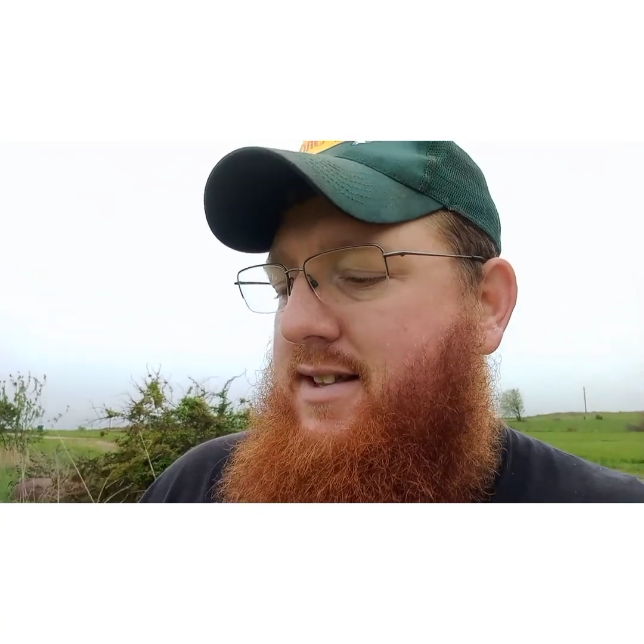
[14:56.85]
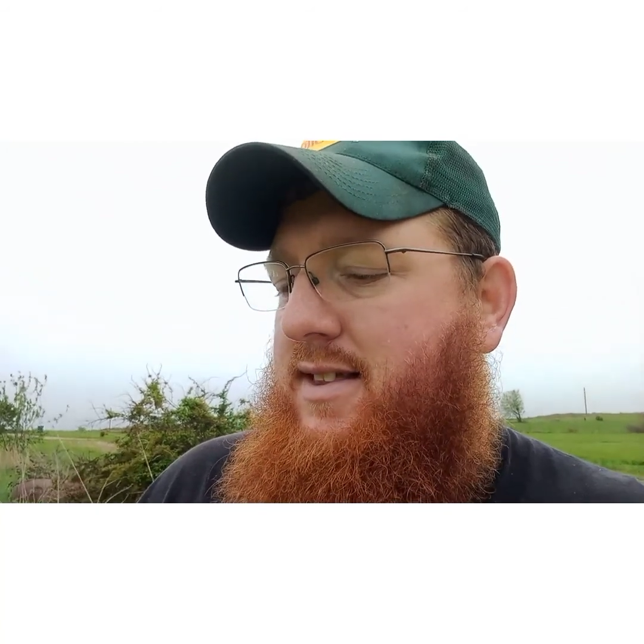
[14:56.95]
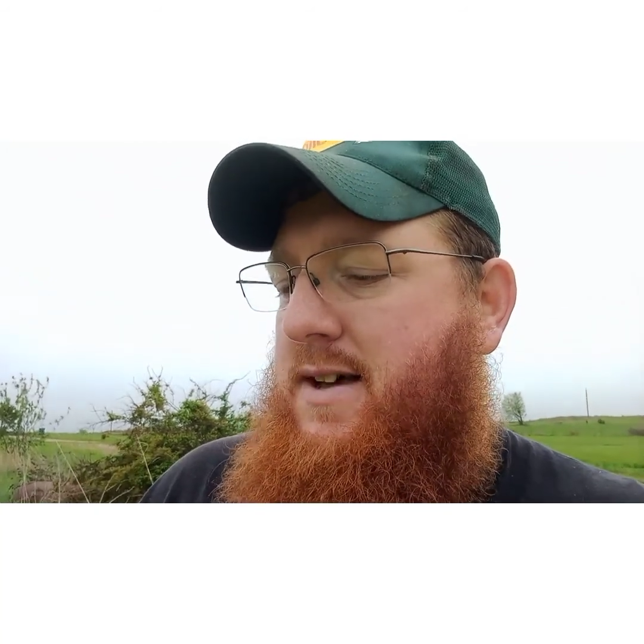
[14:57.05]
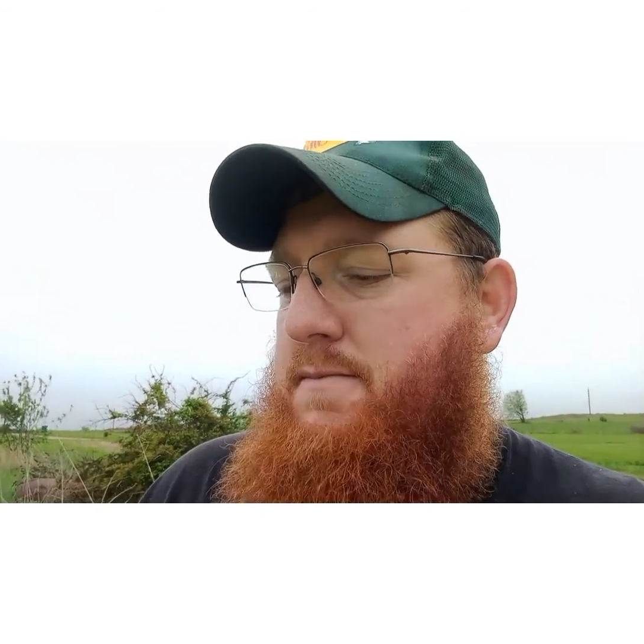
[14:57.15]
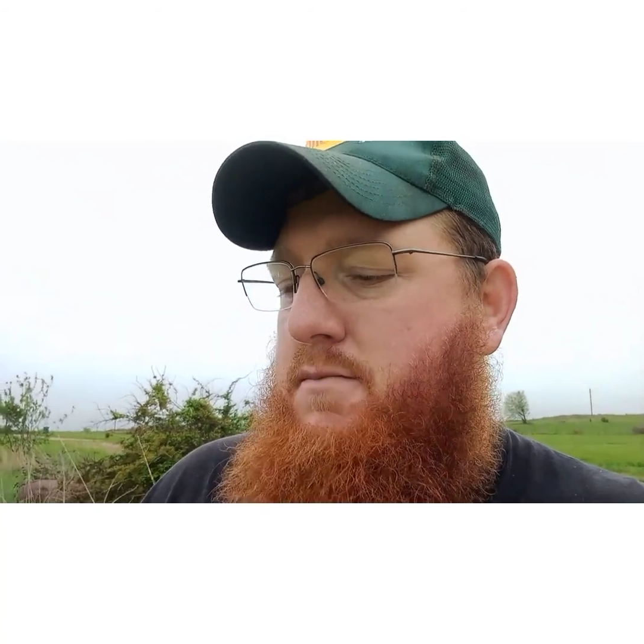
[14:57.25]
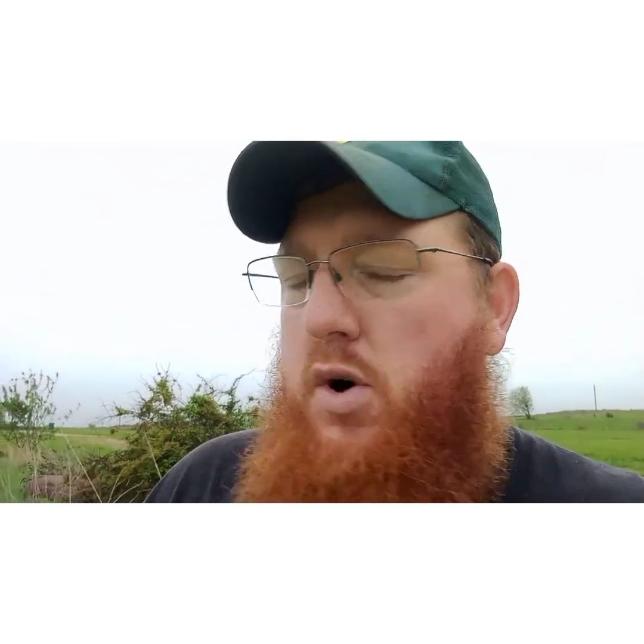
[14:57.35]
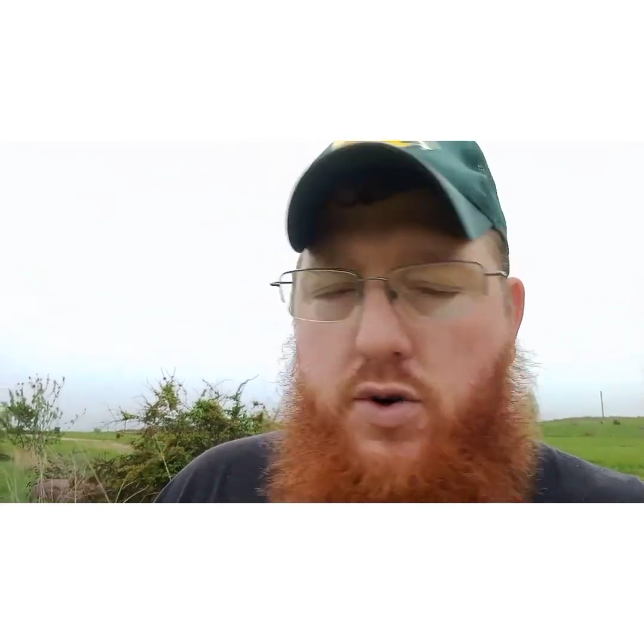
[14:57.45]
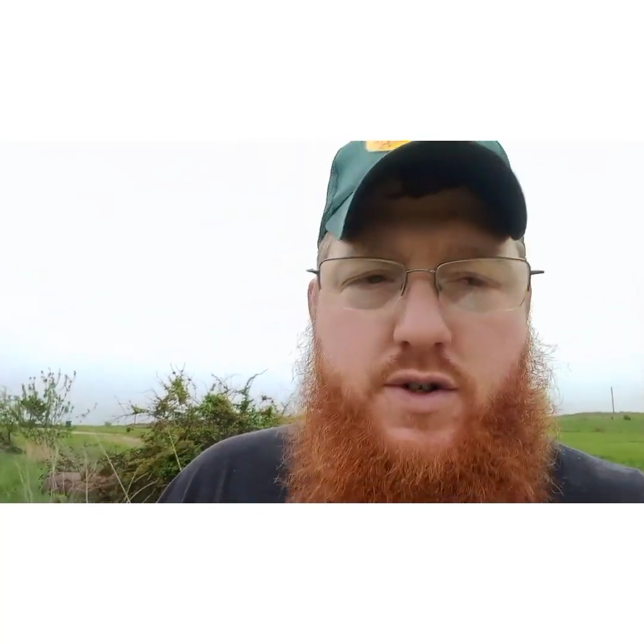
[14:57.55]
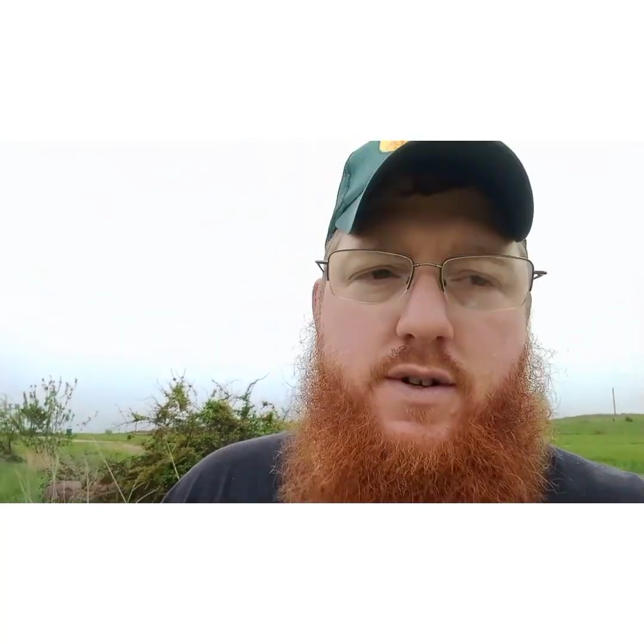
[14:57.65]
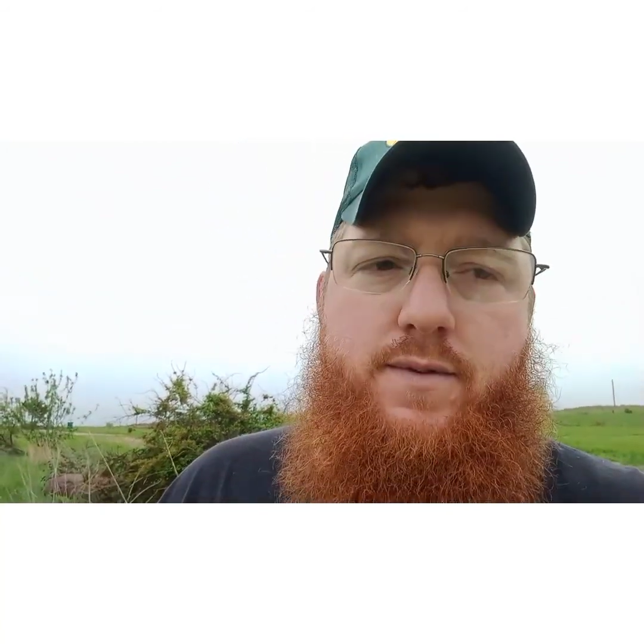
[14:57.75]
that
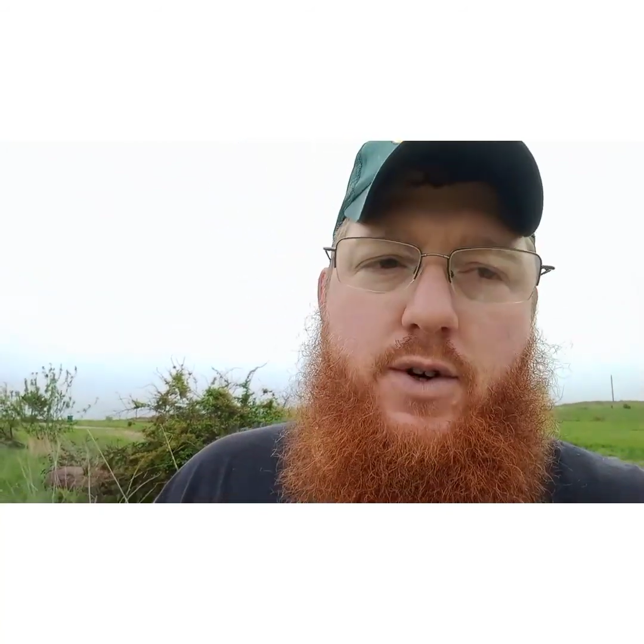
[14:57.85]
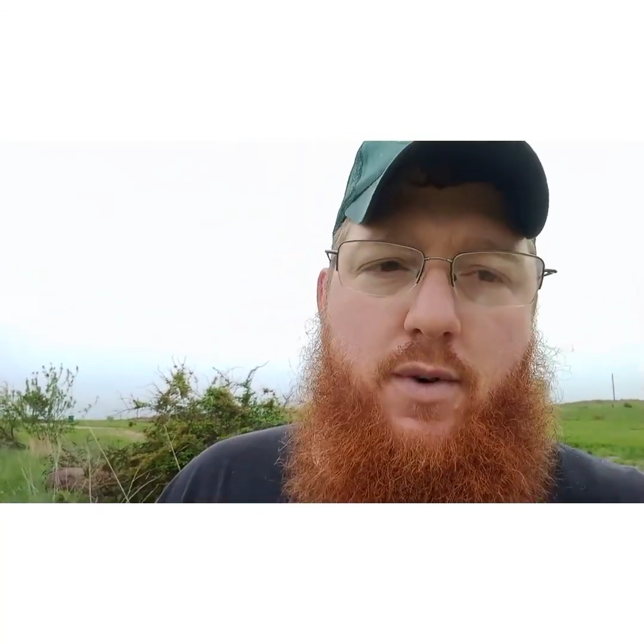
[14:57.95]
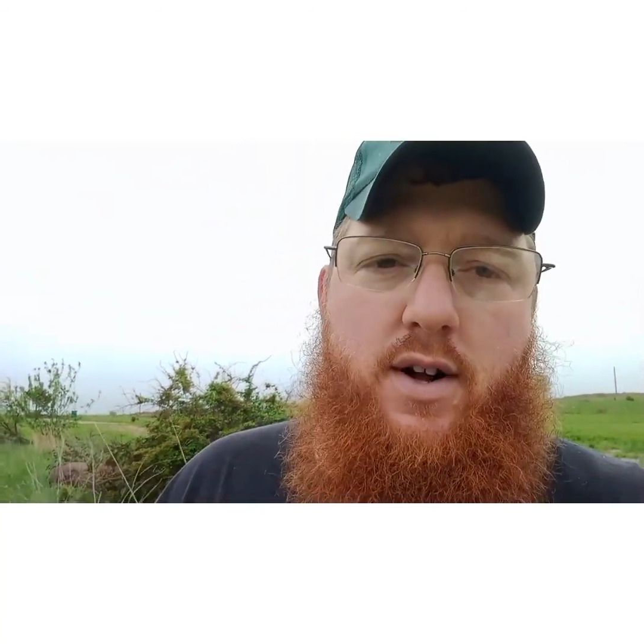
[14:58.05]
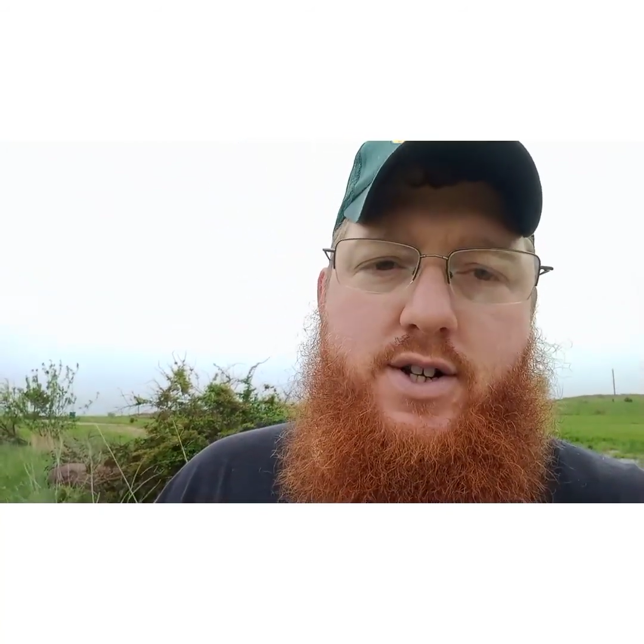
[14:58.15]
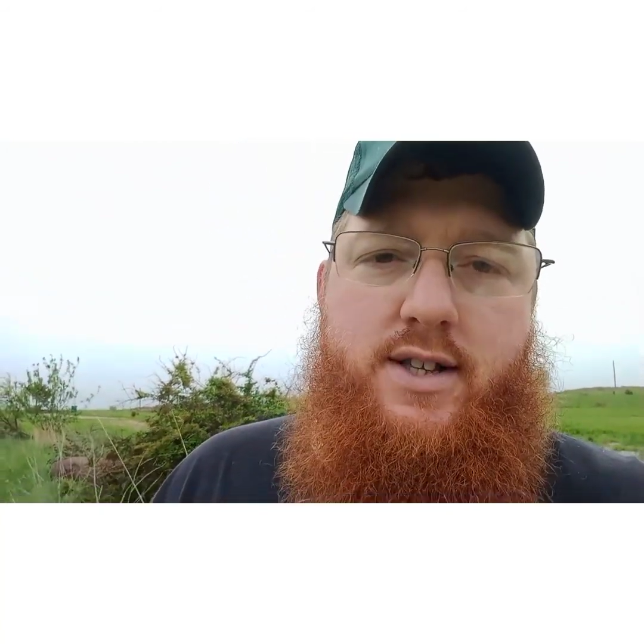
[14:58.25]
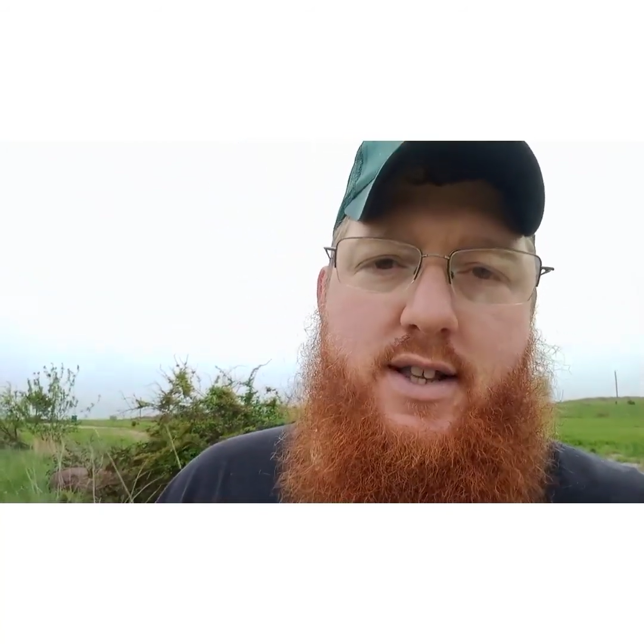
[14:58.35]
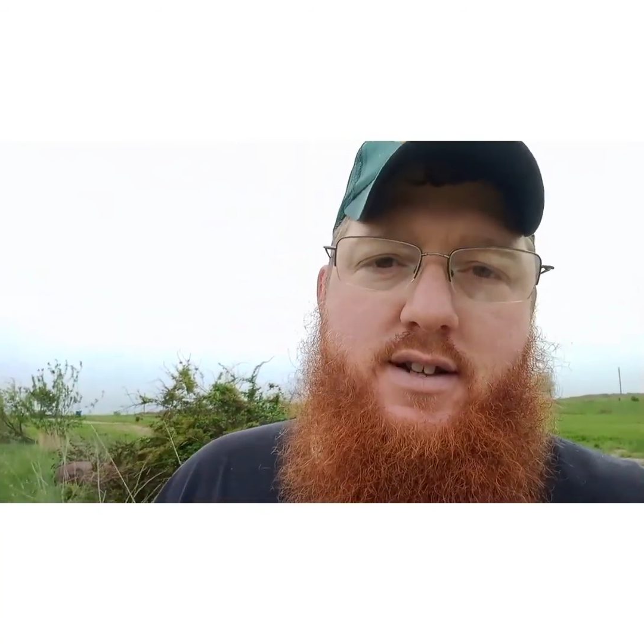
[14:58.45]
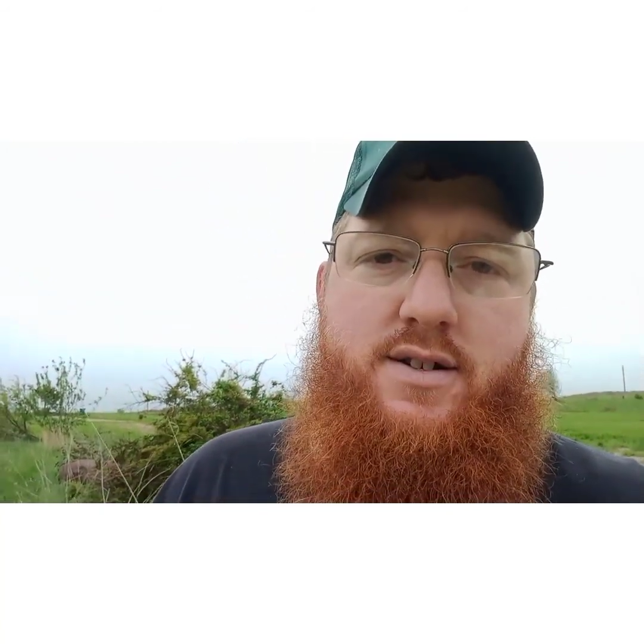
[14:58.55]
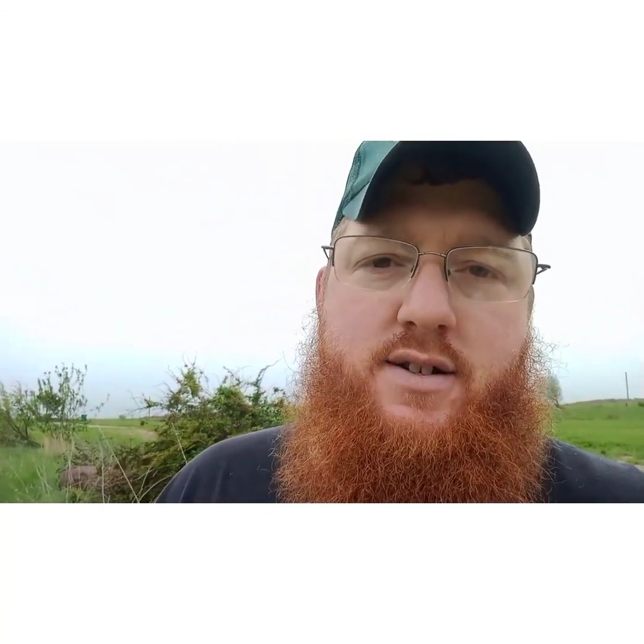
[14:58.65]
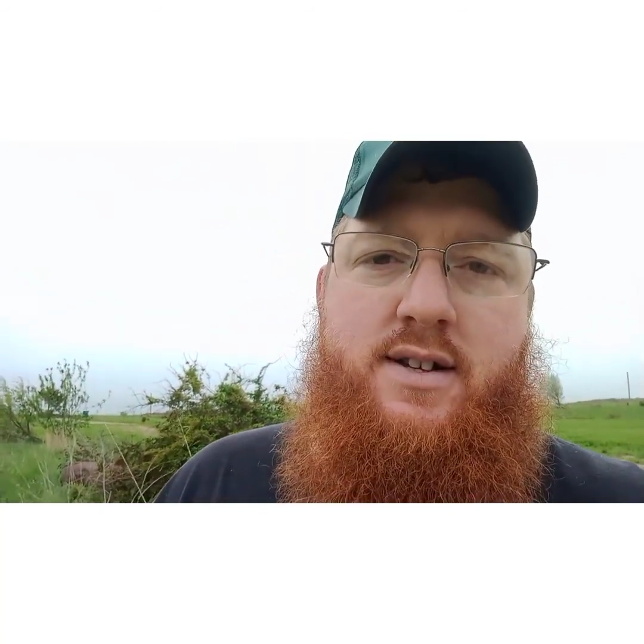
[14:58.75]
most of you watching
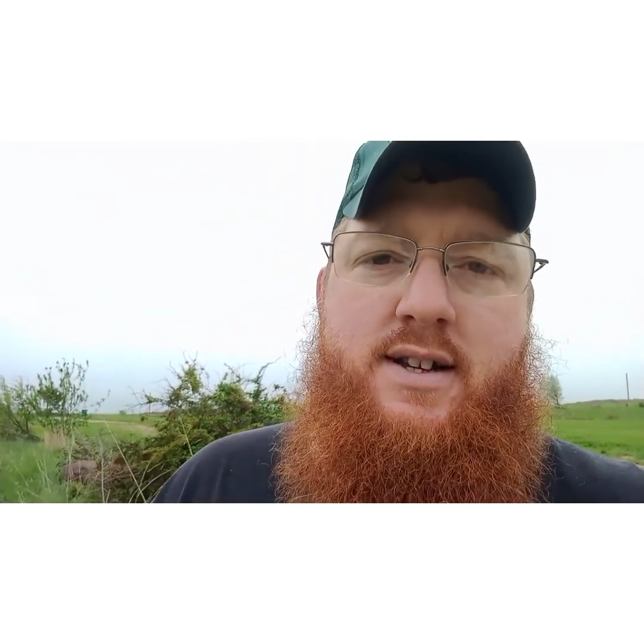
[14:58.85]
this